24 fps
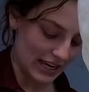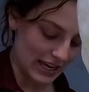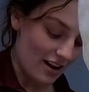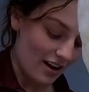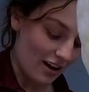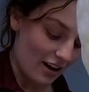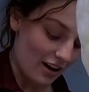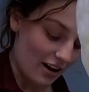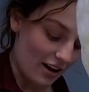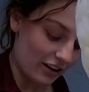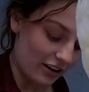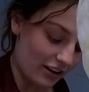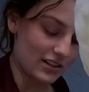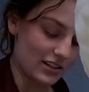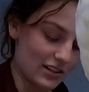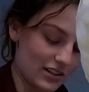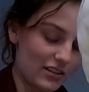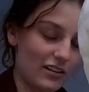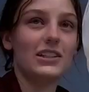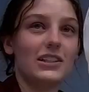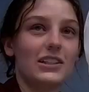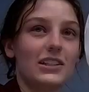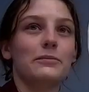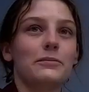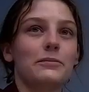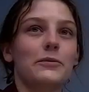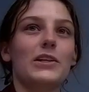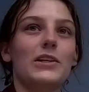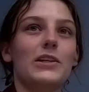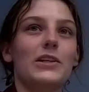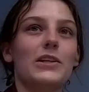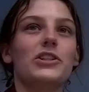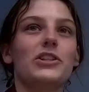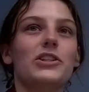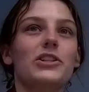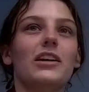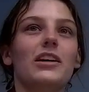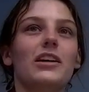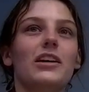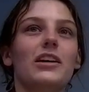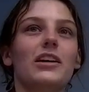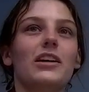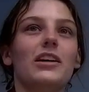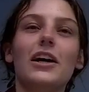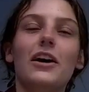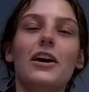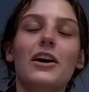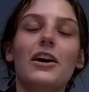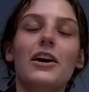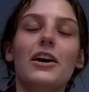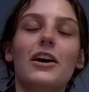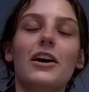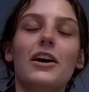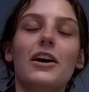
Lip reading: Oh, that's an awesome question. So